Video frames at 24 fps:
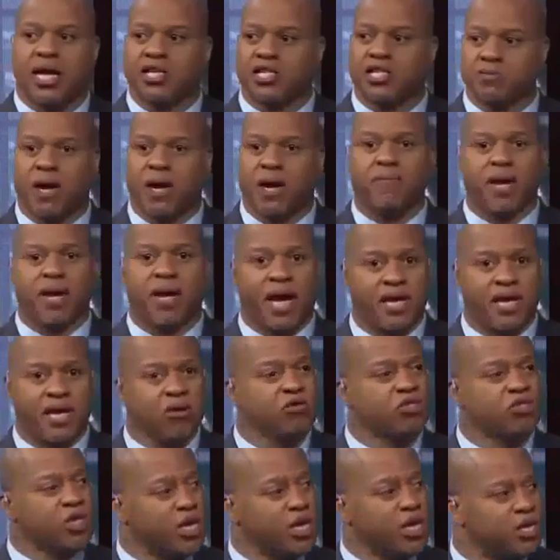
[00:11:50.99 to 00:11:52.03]
It's about, man, I
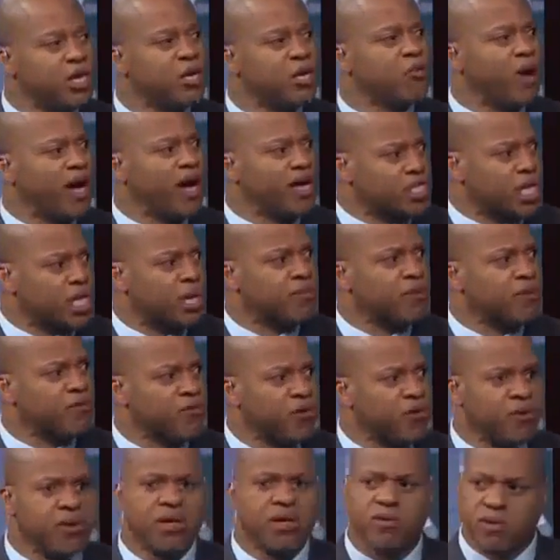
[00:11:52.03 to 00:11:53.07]
know J.J. Watt's coming
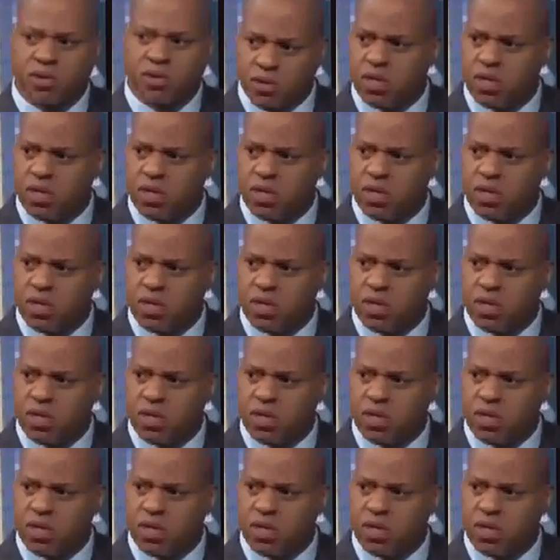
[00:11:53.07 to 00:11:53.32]
for me.